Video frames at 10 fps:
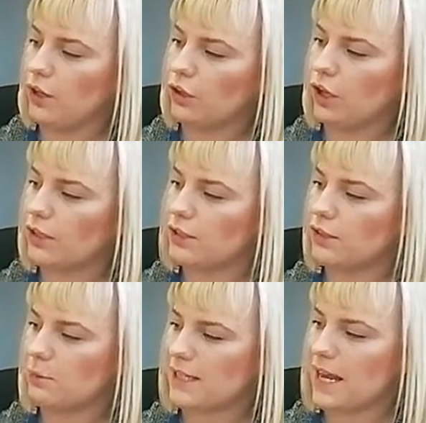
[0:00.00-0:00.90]

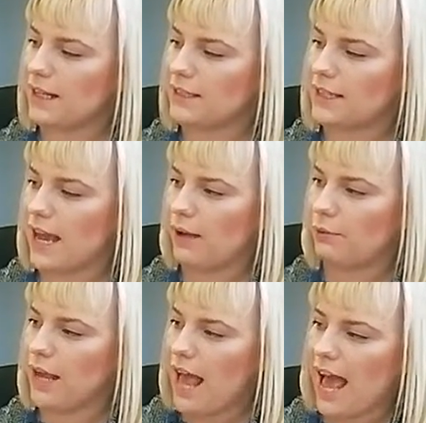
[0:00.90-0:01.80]
Curtains were taken
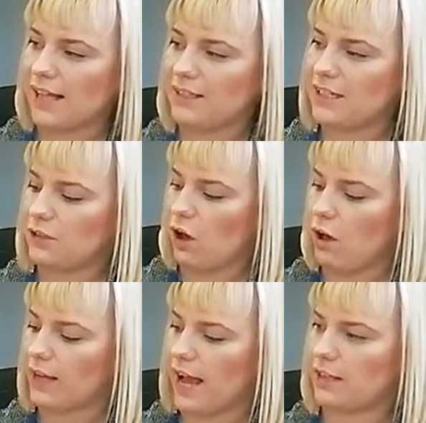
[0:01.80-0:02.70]
down,
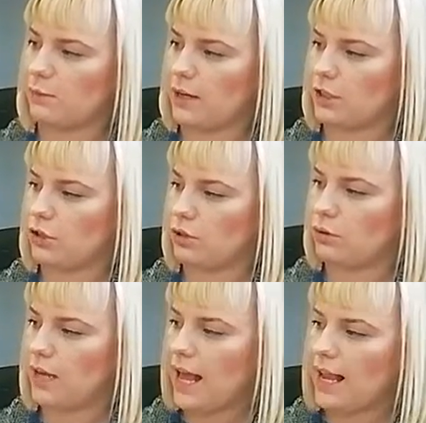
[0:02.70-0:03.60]
anti-dark hats were issued,